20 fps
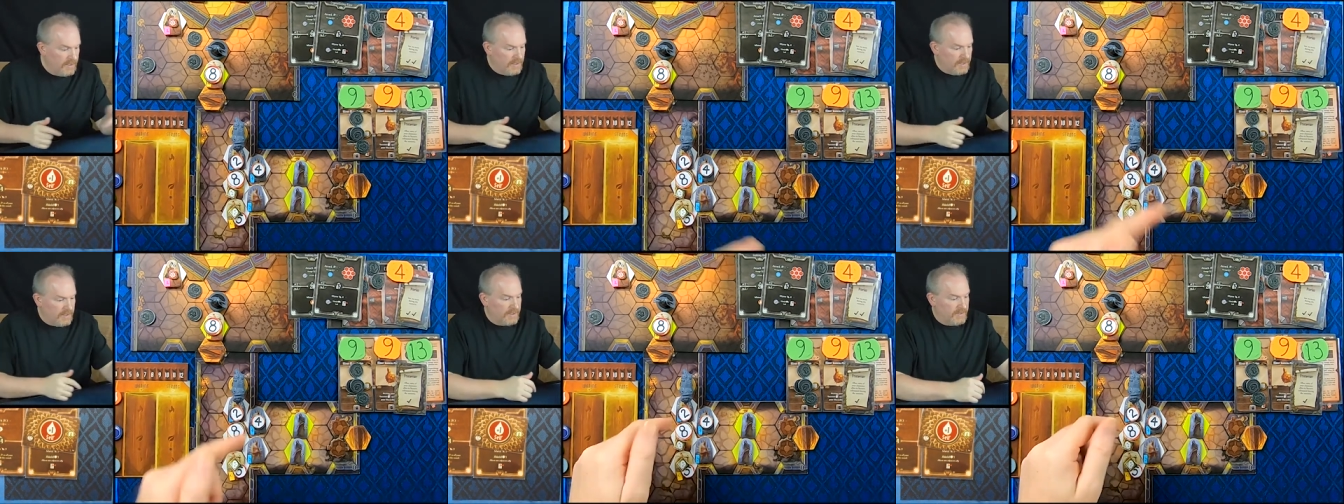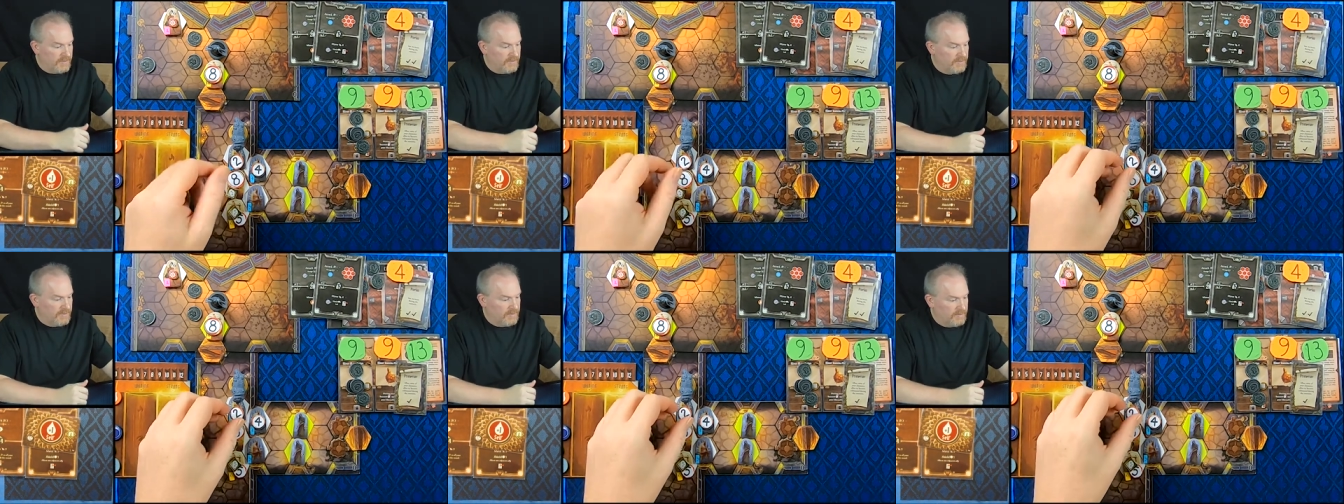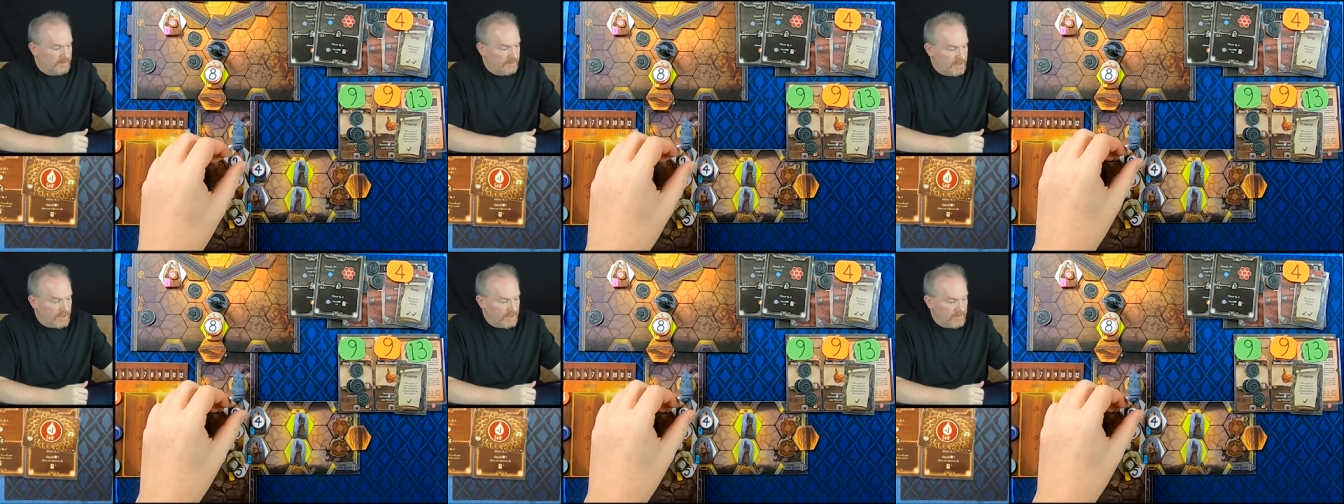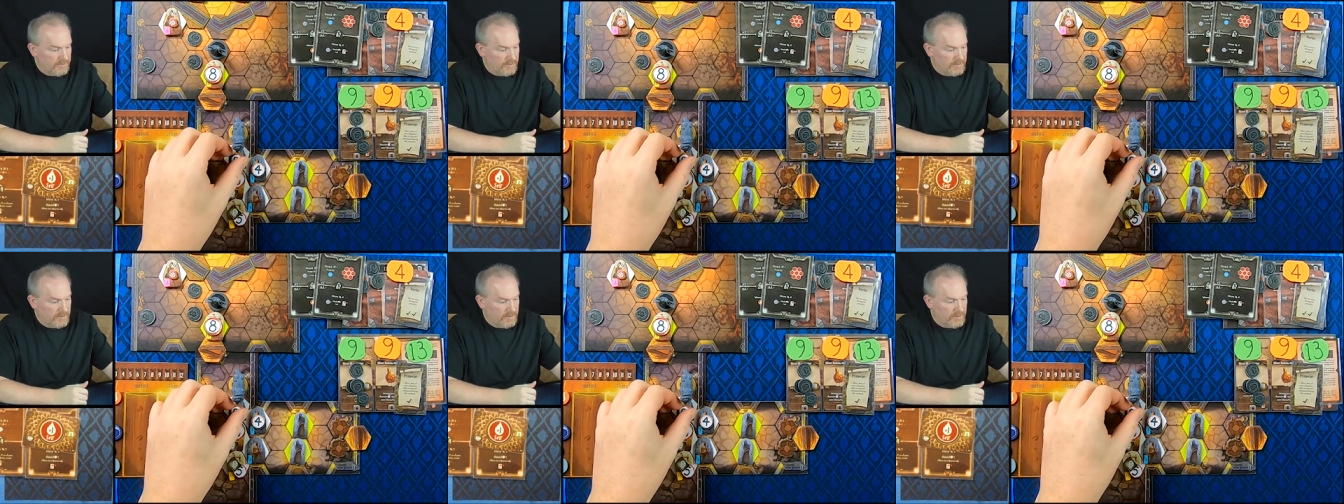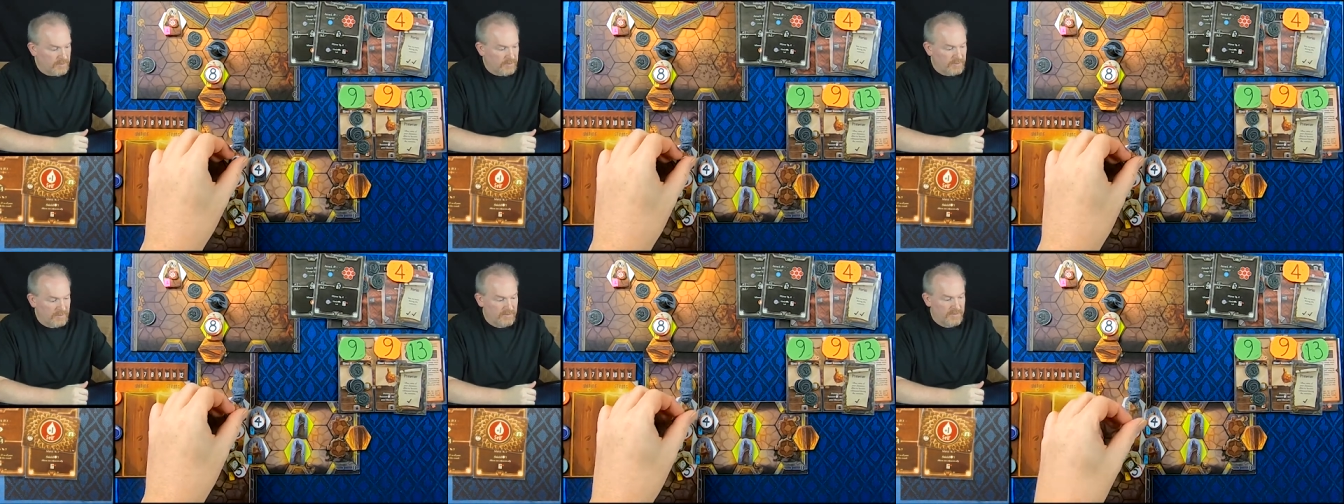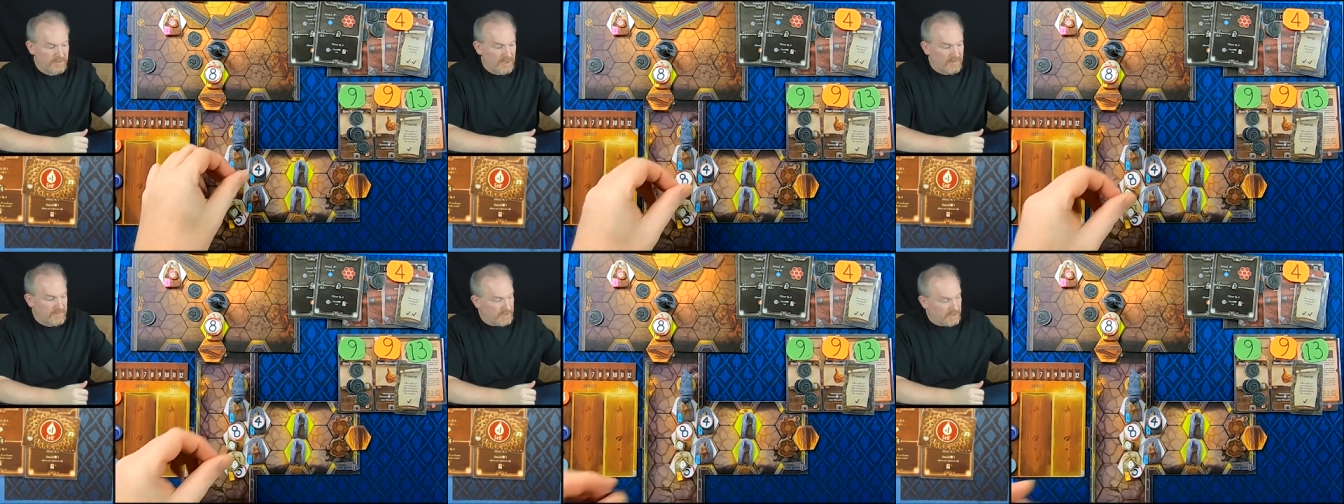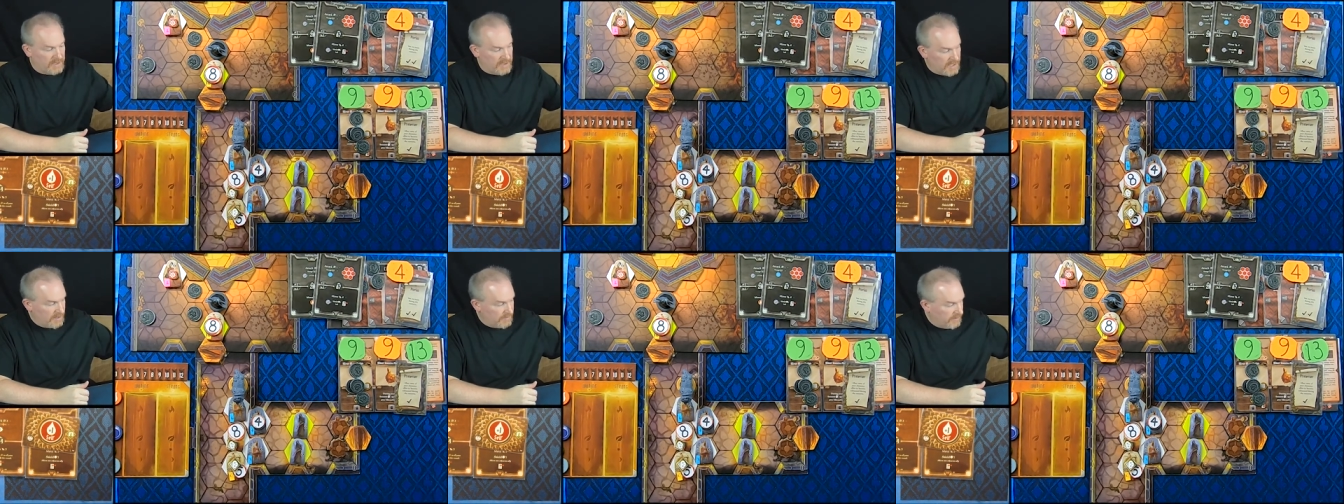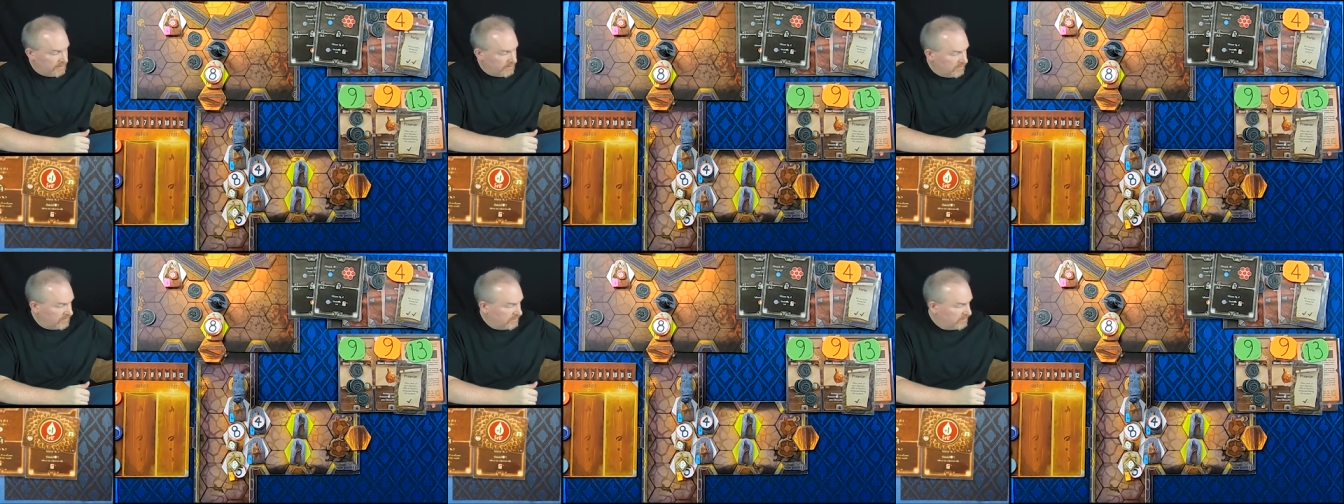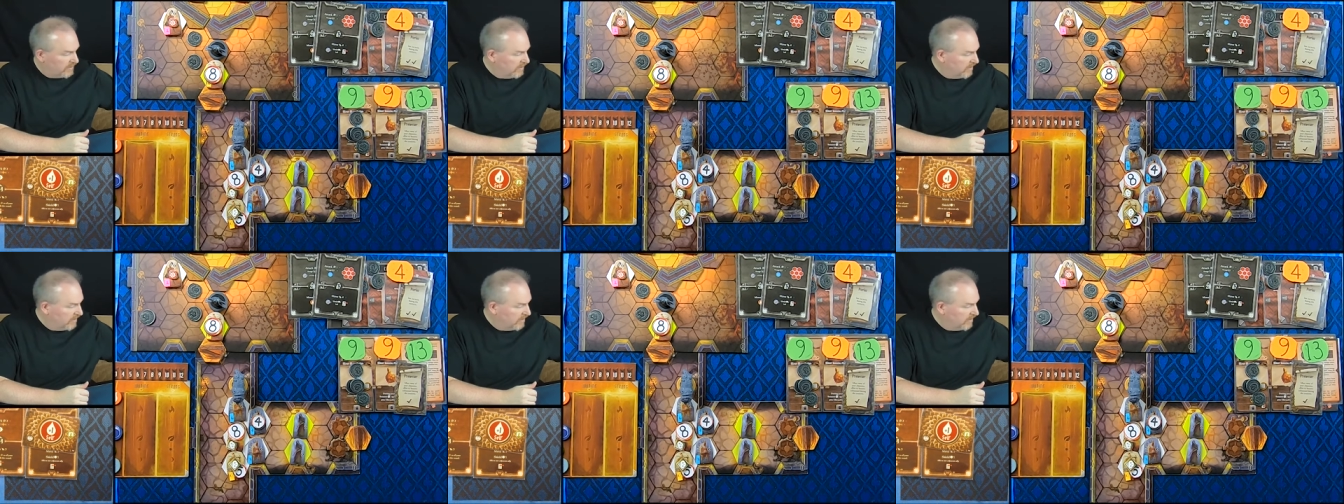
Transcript: against this guy, so he will go to 7 damage.